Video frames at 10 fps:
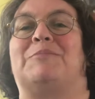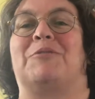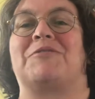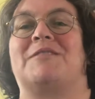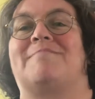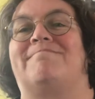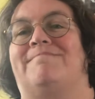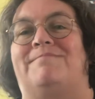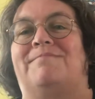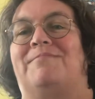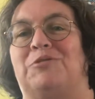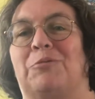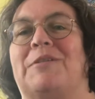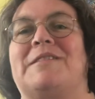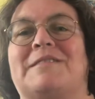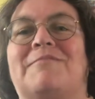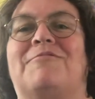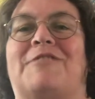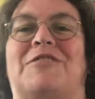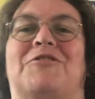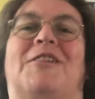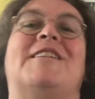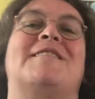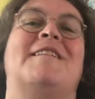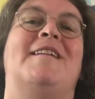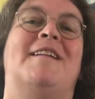Potter toys franchise.